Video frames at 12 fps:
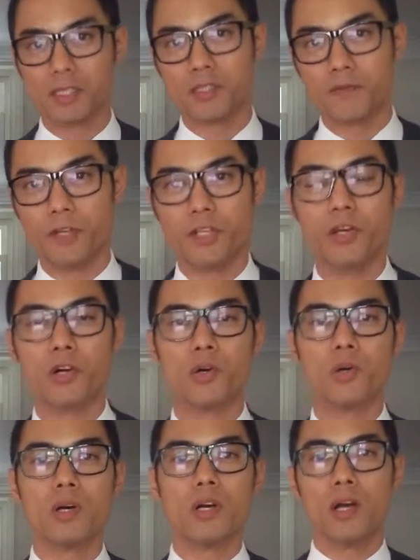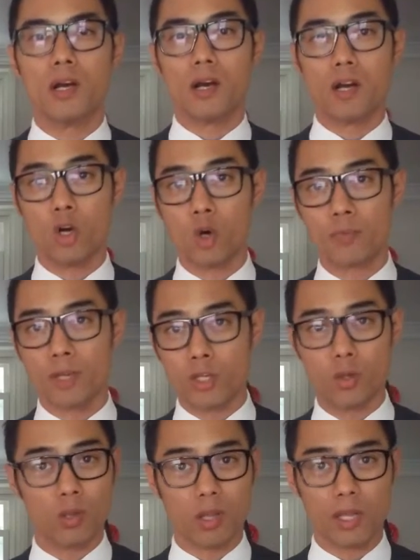this video. I hope that
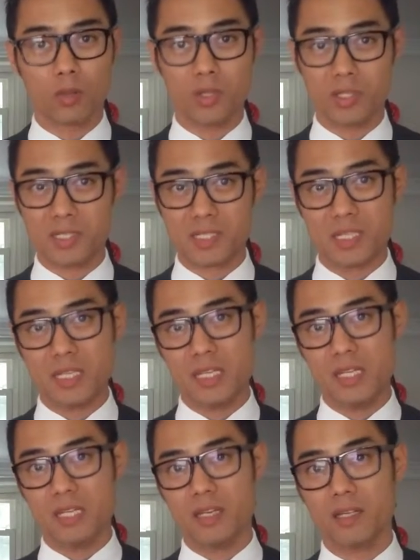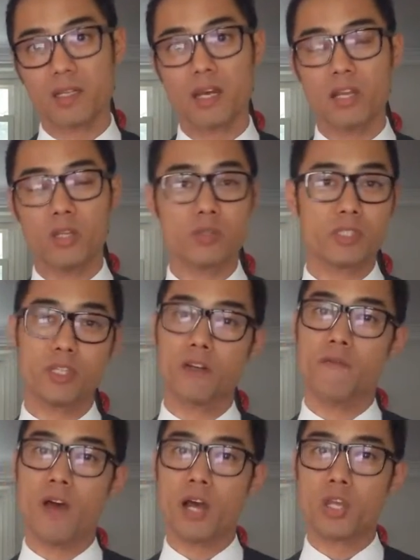you'll like what you see and that you'll see the
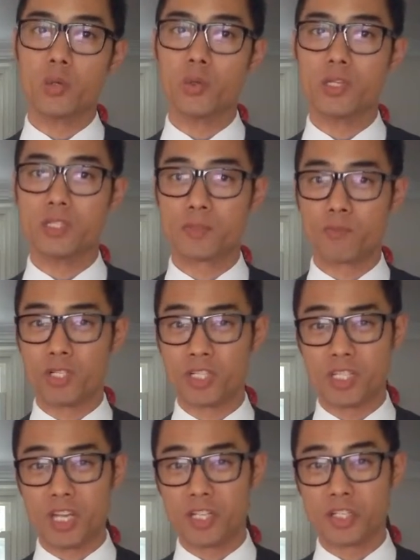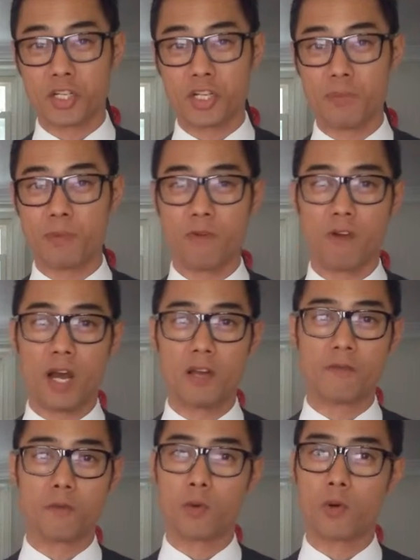value this presentation could
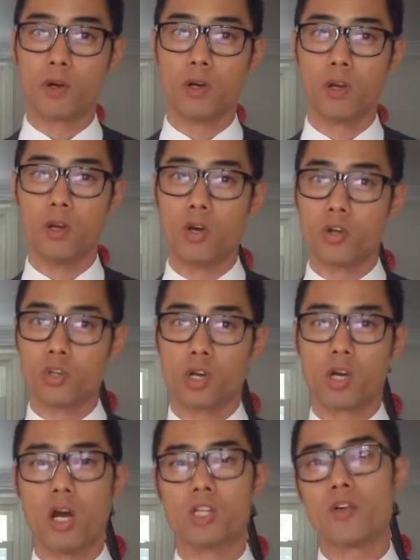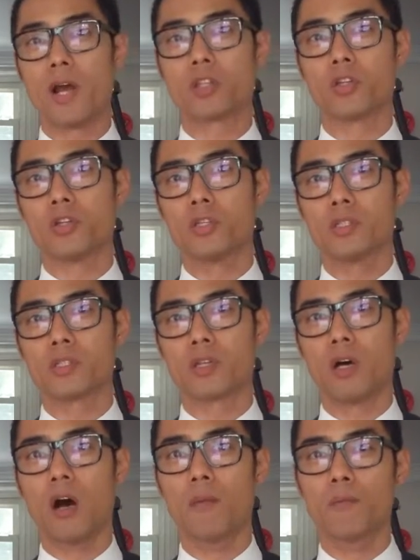provide for your contractors.
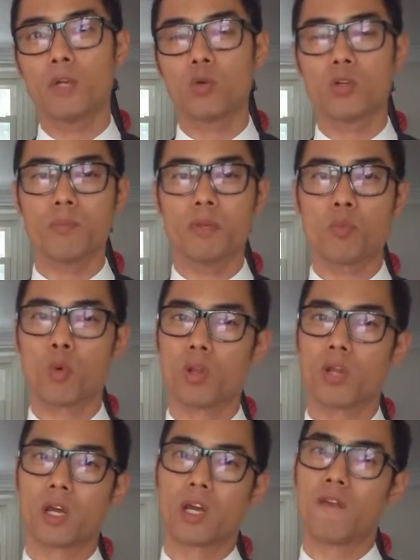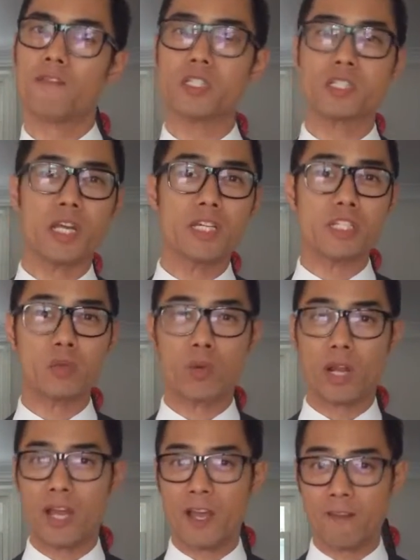It would be more like a conversation
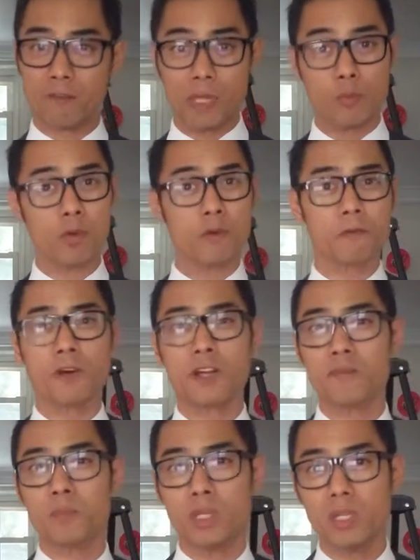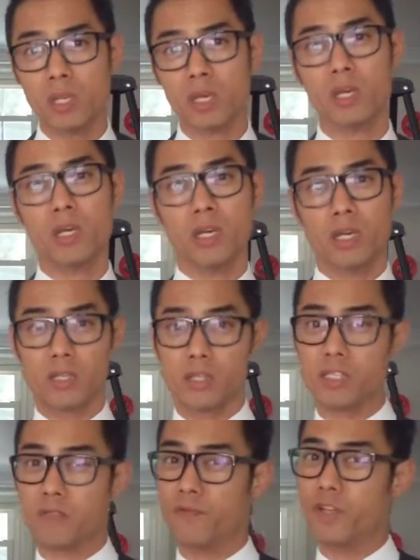when I have people in front of me. In
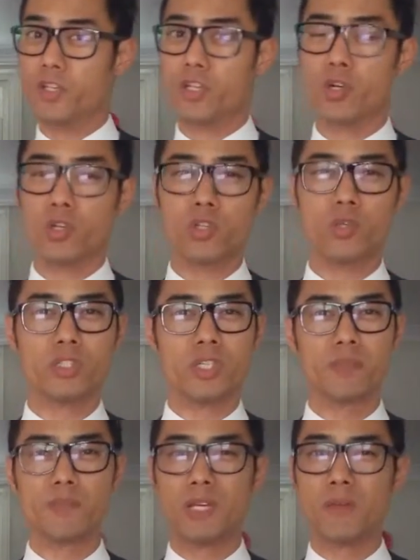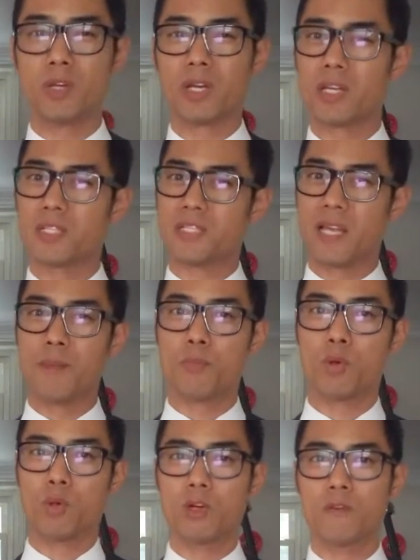this video, you'll just be able to get a
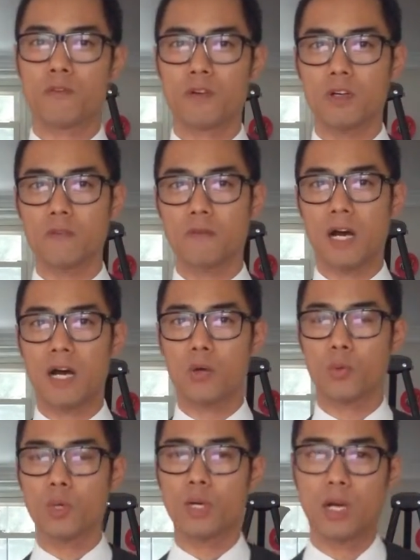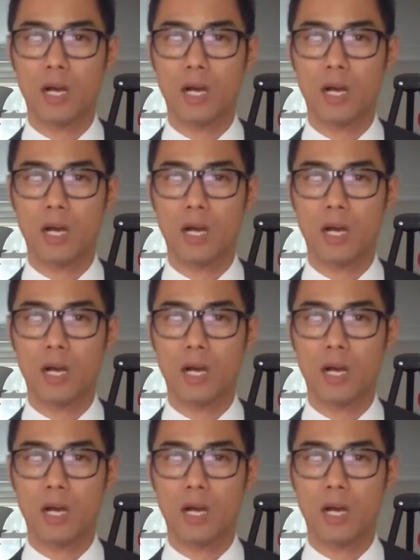sample of how